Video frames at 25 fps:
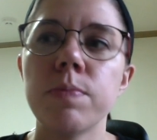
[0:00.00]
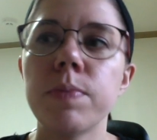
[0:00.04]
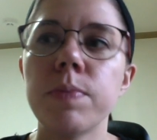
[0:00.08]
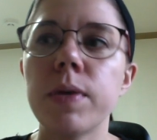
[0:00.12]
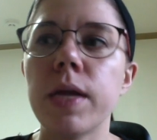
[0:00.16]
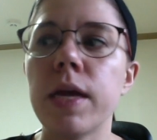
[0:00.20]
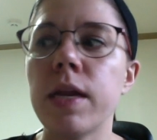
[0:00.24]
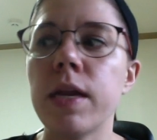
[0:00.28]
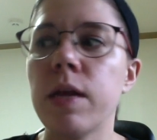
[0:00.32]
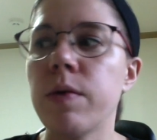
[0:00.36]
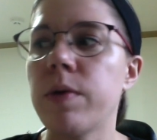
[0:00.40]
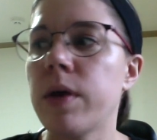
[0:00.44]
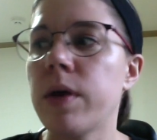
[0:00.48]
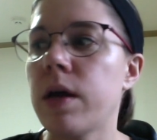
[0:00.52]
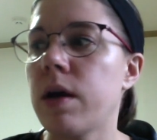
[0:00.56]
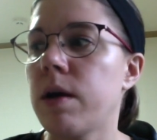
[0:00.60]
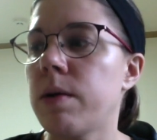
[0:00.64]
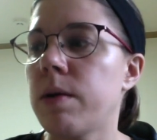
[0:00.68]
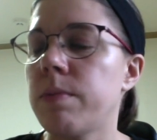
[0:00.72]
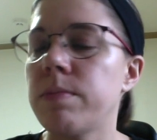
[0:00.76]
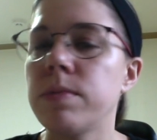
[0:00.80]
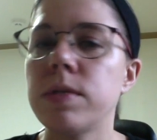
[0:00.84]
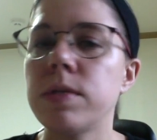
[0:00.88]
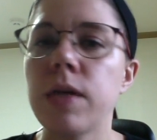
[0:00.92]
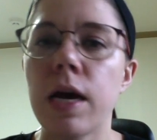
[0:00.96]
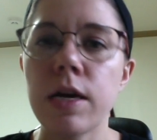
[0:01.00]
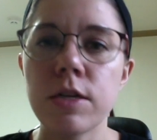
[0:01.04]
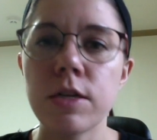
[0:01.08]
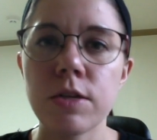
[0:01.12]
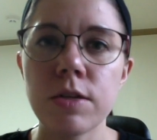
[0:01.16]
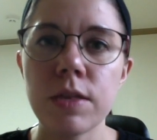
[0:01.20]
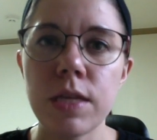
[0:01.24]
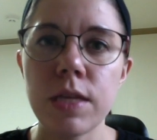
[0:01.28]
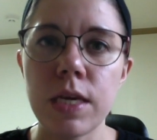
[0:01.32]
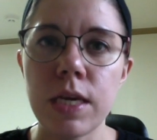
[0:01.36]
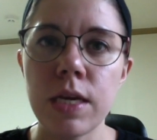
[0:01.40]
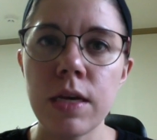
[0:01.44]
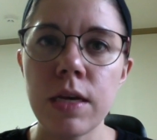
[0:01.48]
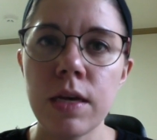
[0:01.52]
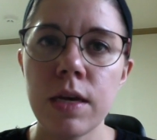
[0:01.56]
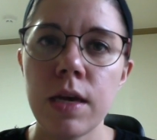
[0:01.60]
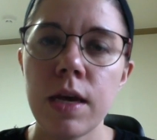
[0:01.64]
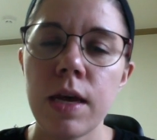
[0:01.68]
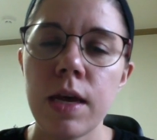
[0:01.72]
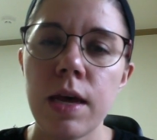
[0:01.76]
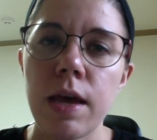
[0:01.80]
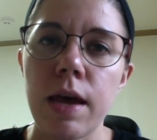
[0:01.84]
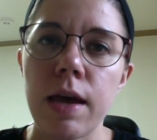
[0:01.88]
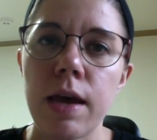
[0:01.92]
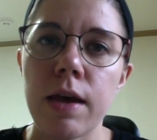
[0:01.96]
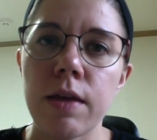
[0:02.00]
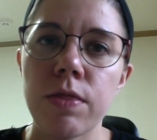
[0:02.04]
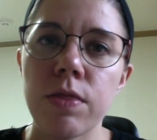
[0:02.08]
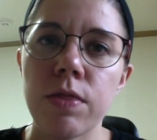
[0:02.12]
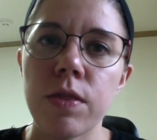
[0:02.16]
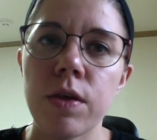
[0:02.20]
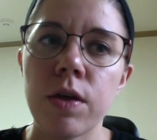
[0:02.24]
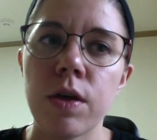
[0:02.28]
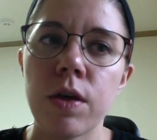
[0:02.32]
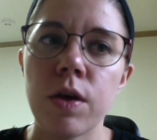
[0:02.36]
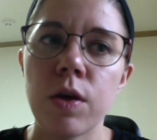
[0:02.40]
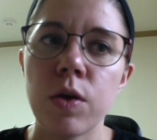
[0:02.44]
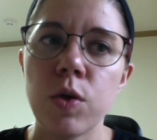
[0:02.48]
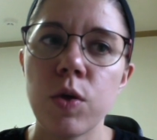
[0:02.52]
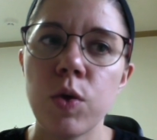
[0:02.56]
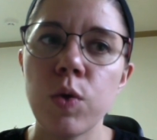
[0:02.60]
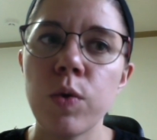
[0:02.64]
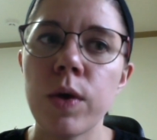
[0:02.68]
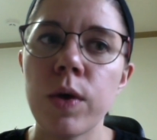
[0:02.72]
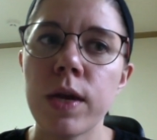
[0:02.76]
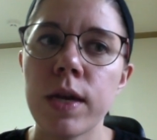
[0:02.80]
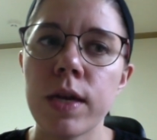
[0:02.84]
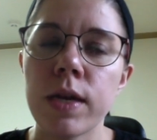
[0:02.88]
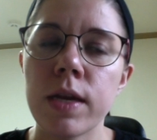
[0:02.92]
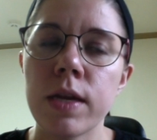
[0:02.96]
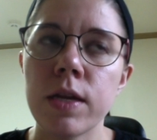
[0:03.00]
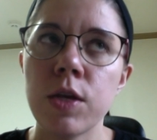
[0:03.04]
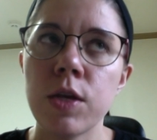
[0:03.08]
But anyway, Dr. Lee at the UNE